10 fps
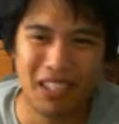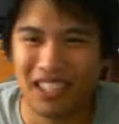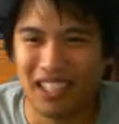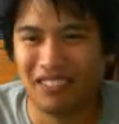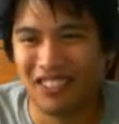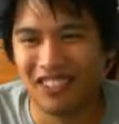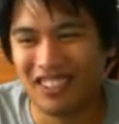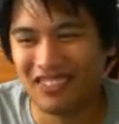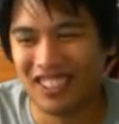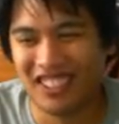but
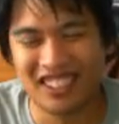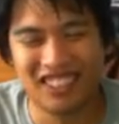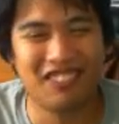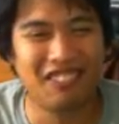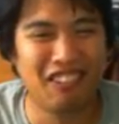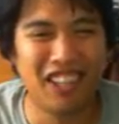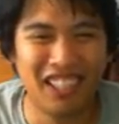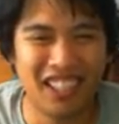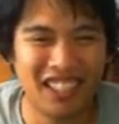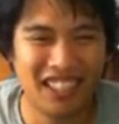doesn't
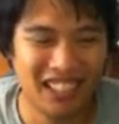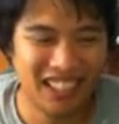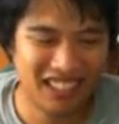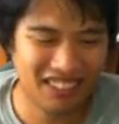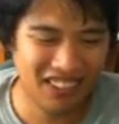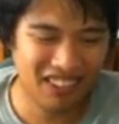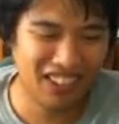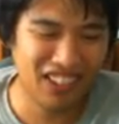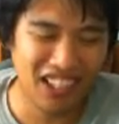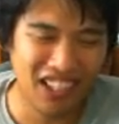win. He's a very
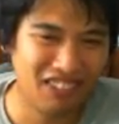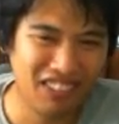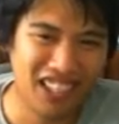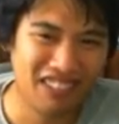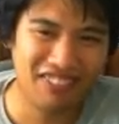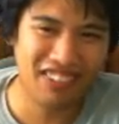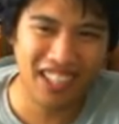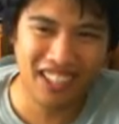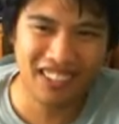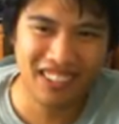non-winning
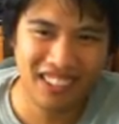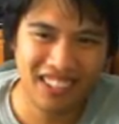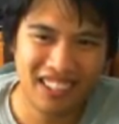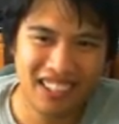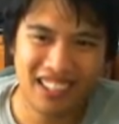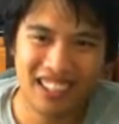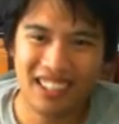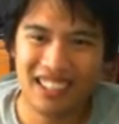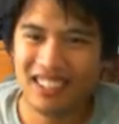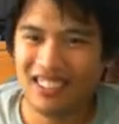fighter.
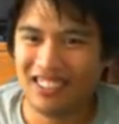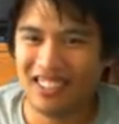Or,